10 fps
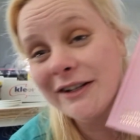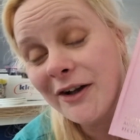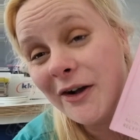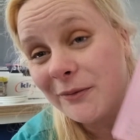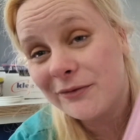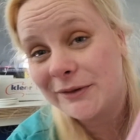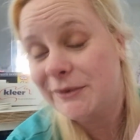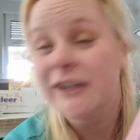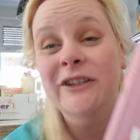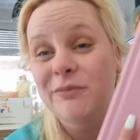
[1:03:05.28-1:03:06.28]
at home from
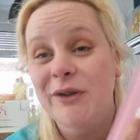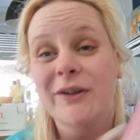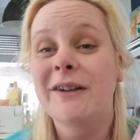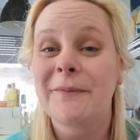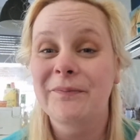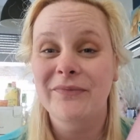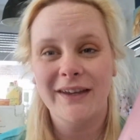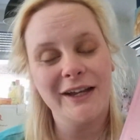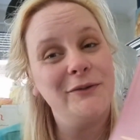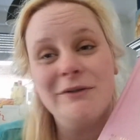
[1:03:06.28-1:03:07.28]
Ian's book,
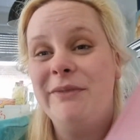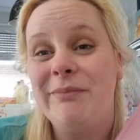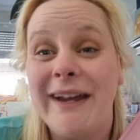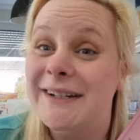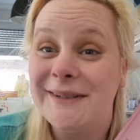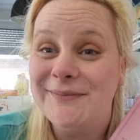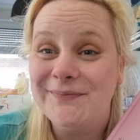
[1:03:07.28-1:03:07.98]
it would be better.